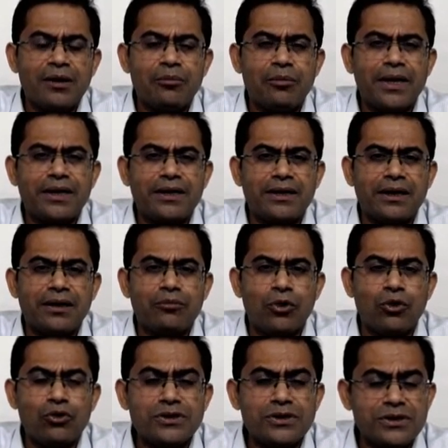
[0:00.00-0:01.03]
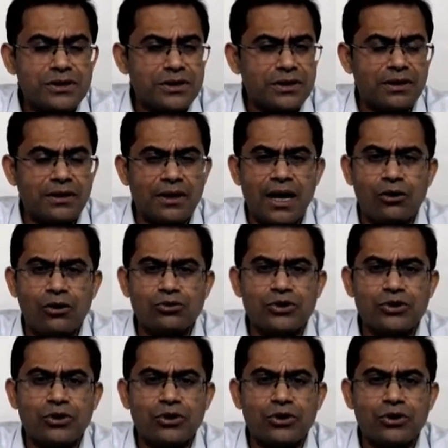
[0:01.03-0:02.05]
But most
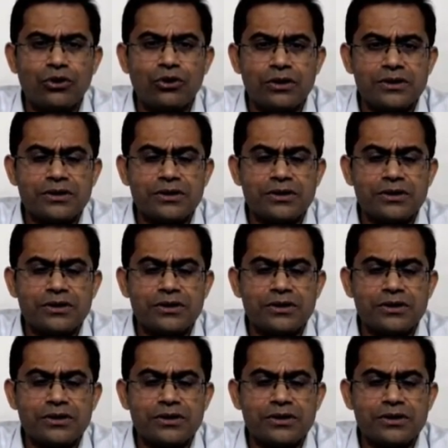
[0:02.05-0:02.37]
households,